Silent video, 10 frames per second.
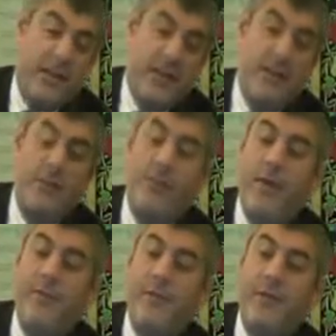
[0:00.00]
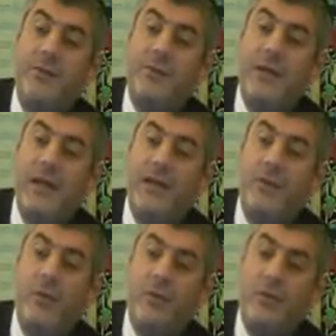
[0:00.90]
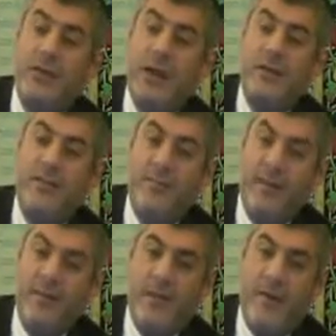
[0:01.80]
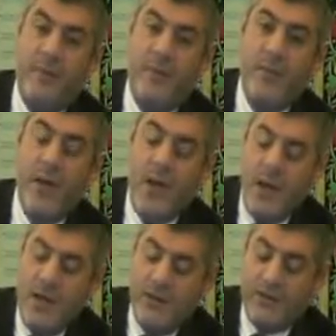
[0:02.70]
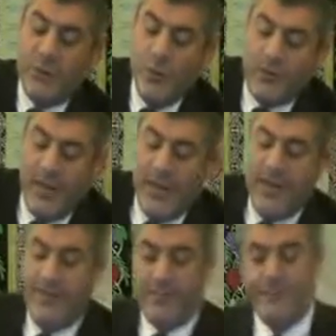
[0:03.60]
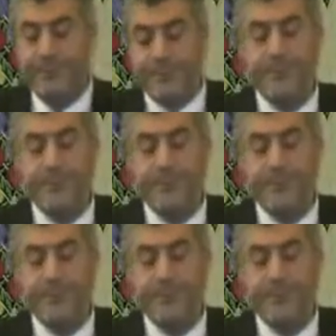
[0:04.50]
He didn't pay for me to create the world without this mitzvah. The truth is